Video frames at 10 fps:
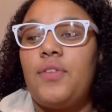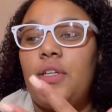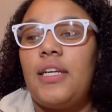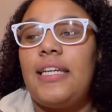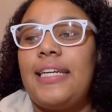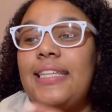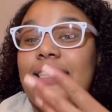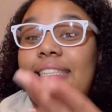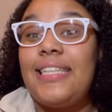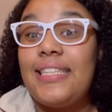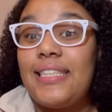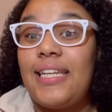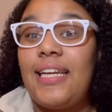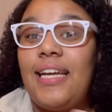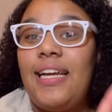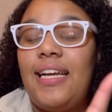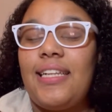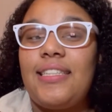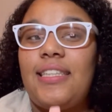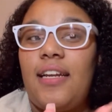feel good in the season
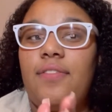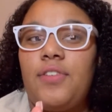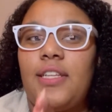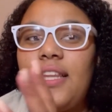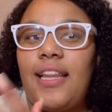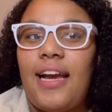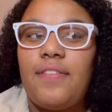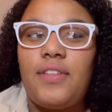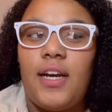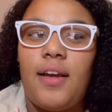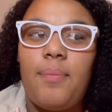instead of for the lifetime.